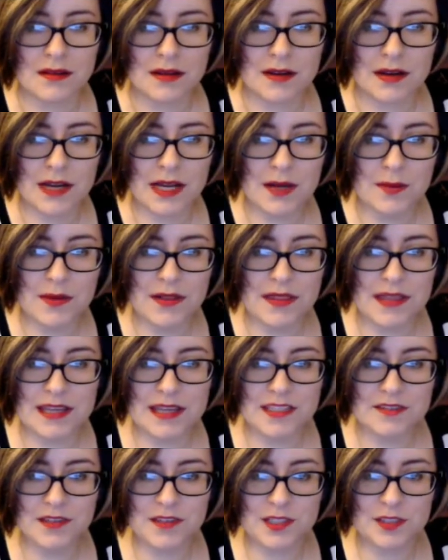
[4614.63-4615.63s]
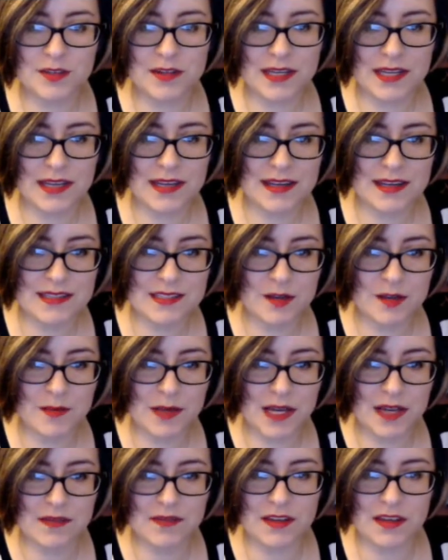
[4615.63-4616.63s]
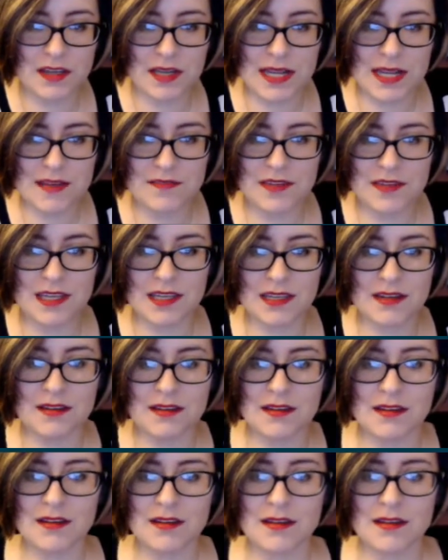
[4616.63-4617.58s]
Alright, well thanks for joining us. Hope you have a good evening.